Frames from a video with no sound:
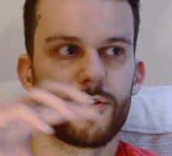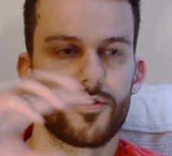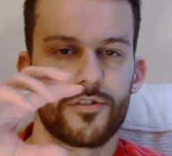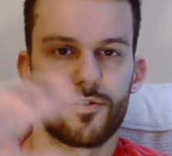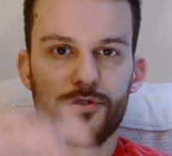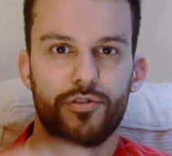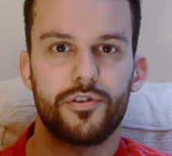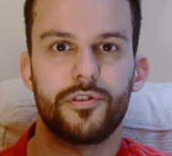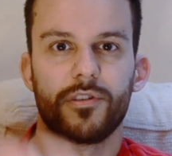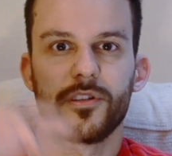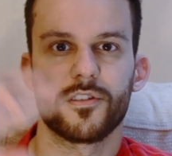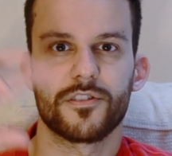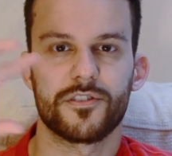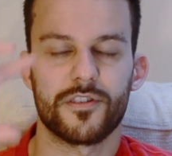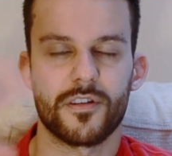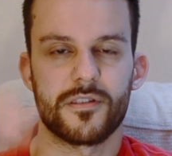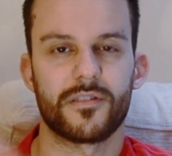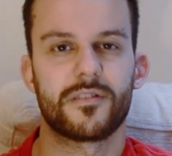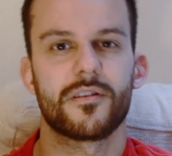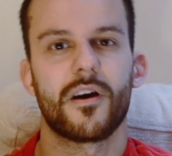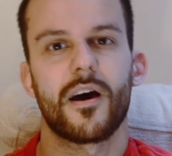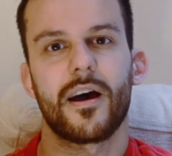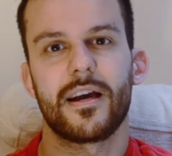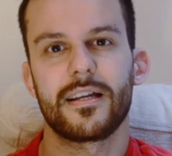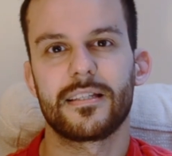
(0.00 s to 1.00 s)
student
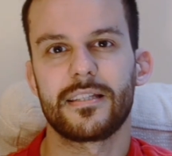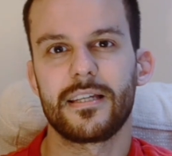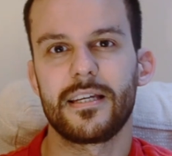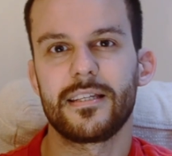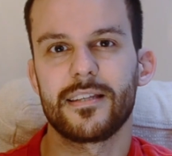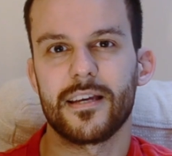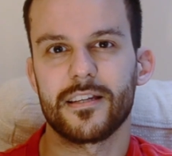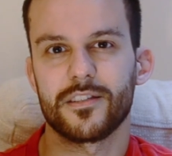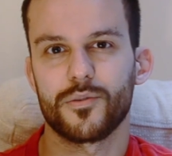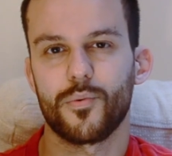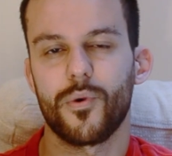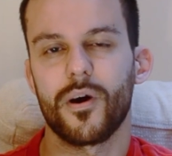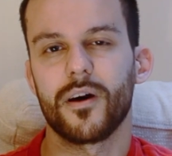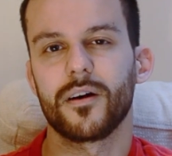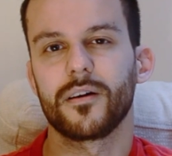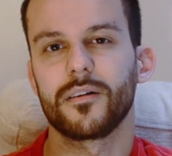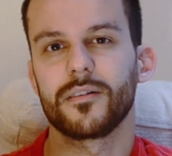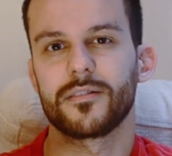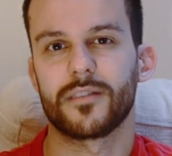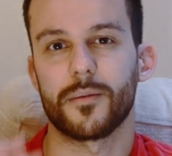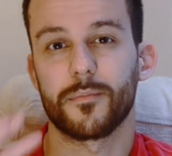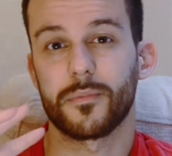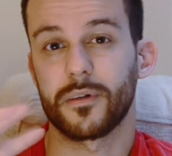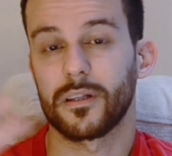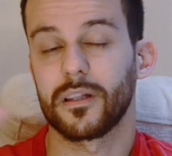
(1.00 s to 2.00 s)
societies as well,
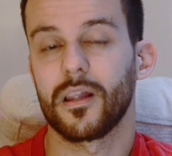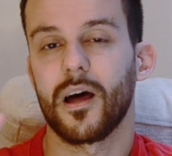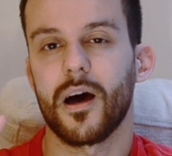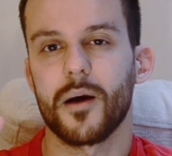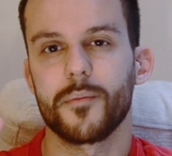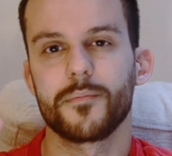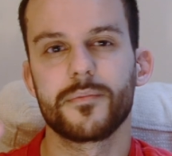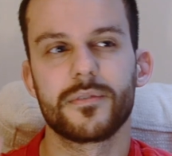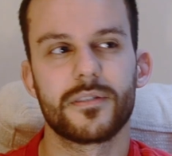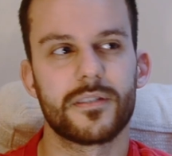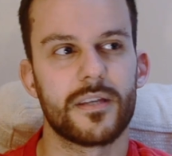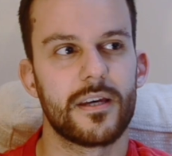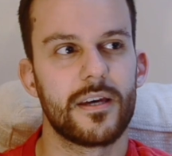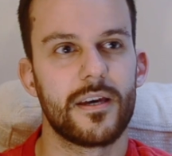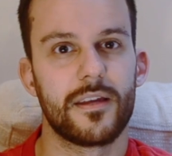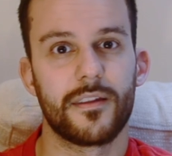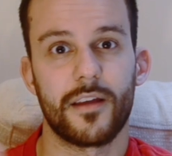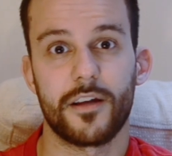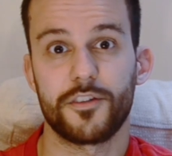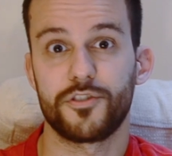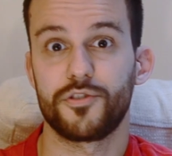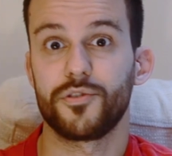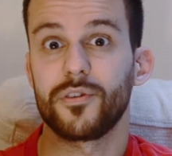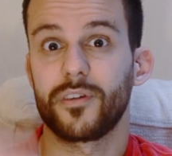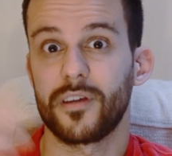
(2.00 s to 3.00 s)
some clubs
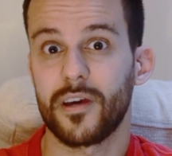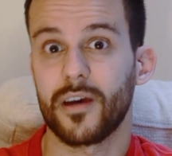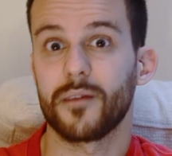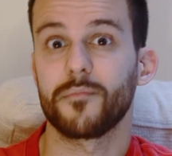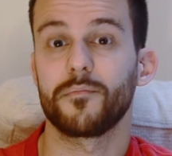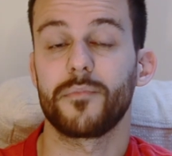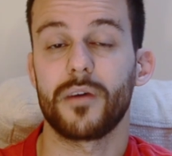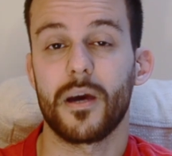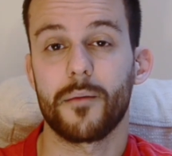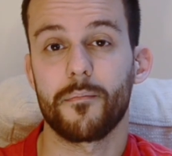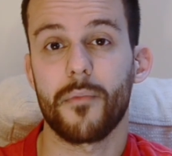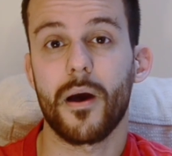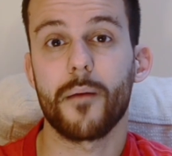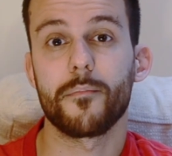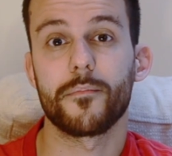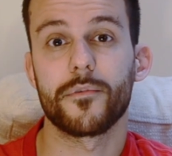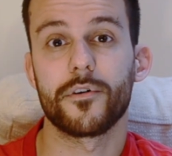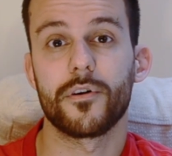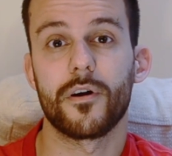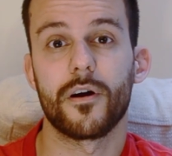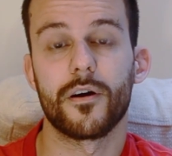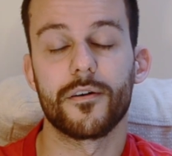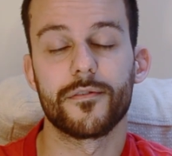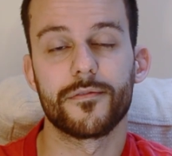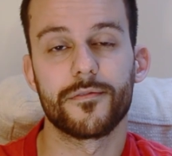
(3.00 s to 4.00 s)
that you can be a
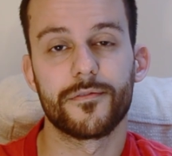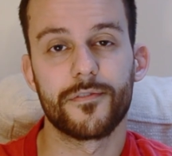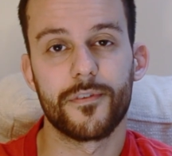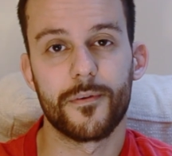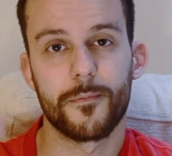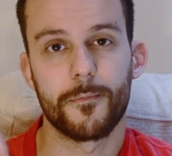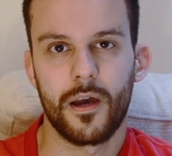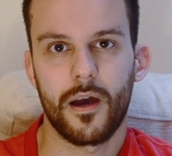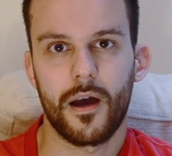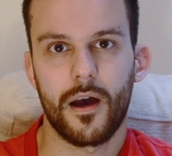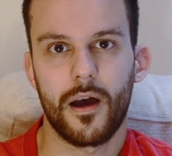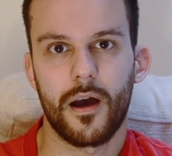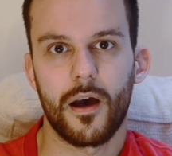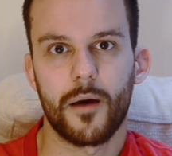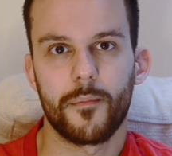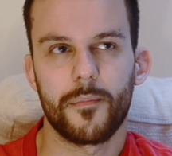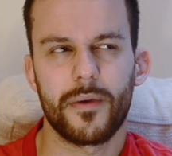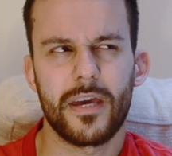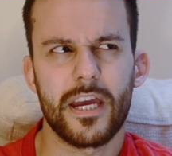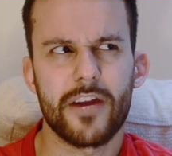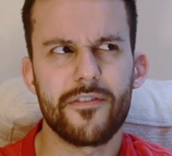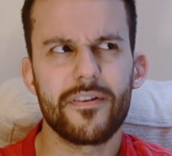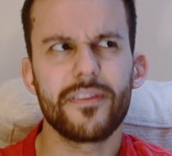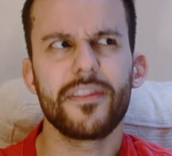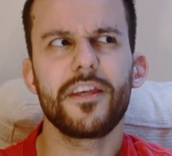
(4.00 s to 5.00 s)
member of. Um,
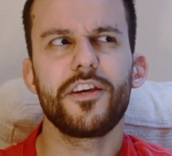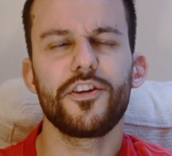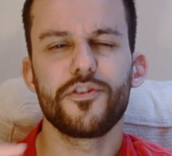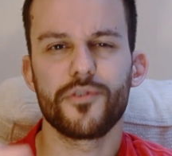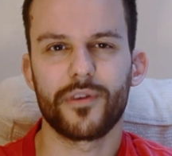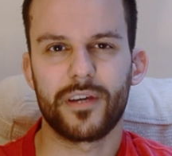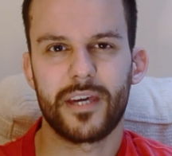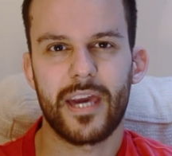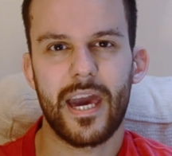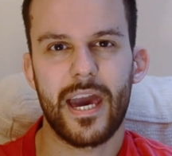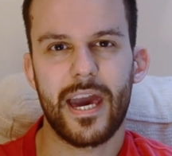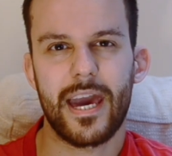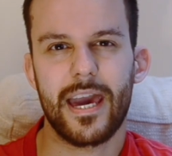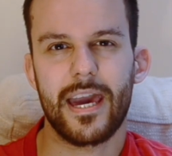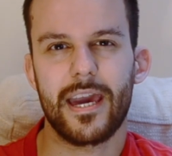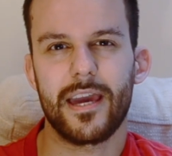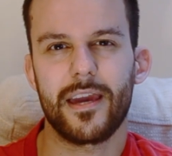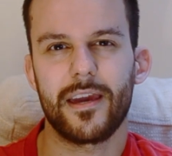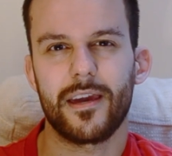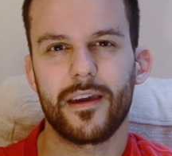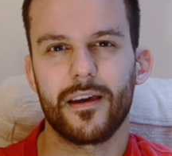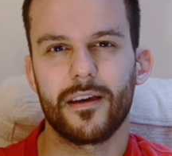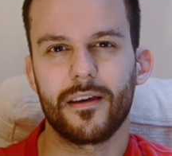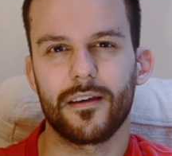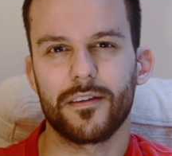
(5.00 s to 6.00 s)
here in the U K,
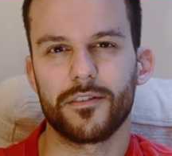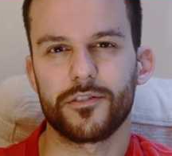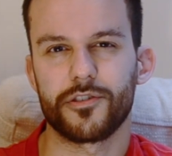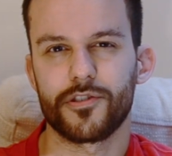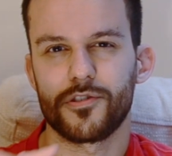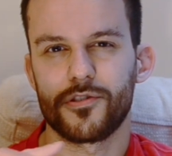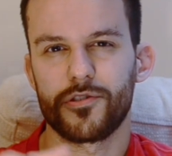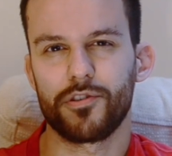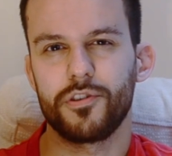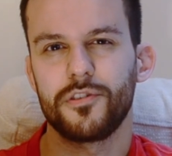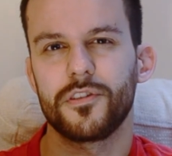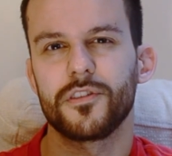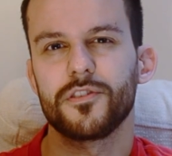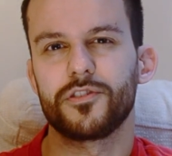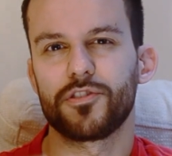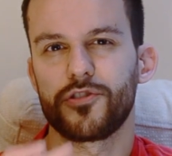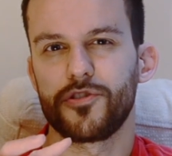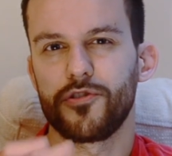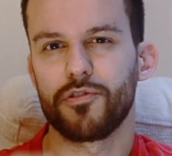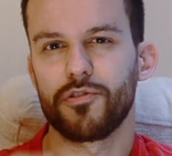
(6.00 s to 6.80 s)
students'